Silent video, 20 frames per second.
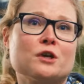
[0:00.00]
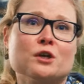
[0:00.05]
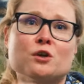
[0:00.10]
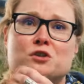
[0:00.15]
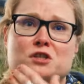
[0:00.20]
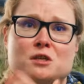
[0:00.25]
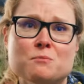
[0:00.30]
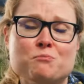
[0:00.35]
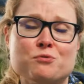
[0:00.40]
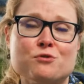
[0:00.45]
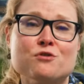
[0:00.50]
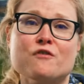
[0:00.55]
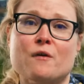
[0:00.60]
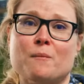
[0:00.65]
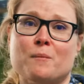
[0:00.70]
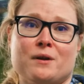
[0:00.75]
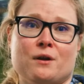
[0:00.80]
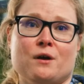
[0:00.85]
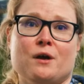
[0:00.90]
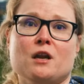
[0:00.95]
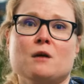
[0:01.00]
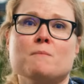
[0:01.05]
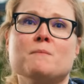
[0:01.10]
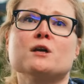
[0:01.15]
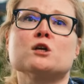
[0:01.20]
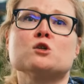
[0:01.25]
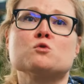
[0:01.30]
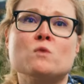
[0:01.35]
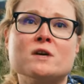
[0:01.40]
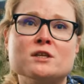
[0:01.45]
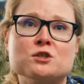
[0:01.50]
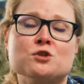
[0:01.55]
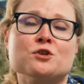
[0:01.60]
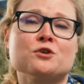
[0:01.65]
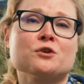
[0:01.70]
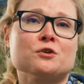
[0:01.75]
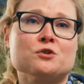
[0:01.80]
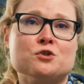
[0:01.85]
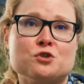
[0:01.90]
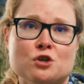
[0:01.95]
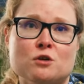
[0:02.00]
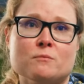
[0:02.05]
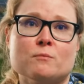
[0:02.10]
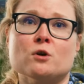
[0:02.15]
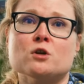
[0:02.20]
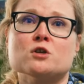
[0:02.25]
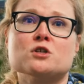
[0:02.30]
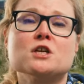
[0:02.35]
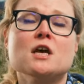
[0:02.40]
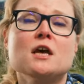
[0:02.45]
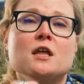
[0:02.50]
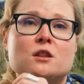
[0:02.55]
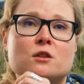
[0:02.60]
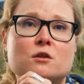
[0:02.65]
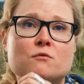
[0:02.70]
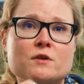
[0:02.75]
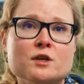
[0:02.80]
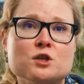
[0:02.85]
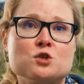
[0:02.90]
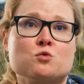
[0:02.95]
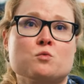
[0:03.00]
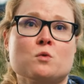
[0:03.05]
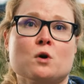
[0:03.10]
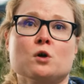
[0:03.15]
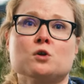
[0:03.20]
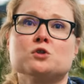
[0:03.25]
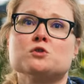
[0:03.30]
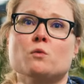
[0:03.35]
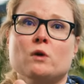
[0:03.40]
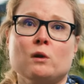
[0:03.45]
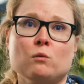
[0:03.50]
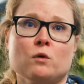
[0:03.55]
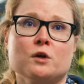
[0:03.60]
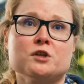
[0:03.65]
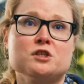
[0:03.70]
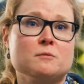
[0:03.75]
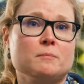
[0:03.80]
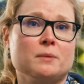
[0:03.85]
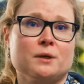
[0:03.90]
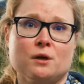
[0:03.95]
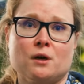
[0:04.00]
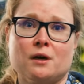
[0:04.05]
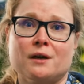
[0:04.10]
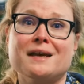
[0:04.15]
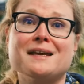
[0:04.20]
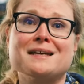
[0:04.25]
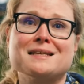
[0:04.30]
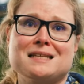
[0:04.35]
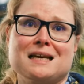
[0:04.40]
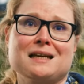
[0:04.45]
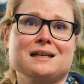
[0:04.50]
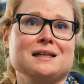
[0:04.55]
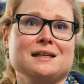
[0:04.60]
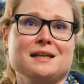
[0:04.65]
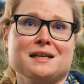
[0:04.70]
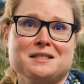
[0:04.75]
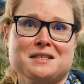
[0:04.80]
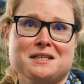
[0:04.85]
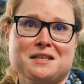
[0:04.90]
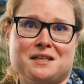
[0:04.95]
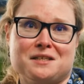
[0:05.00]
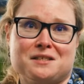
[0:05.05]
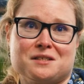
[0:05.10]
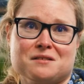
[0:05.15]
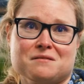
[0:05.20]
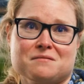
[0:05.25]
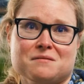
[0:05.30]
cannot improve a banana because Western consumers, the rich world, will want a banana exactly as it is.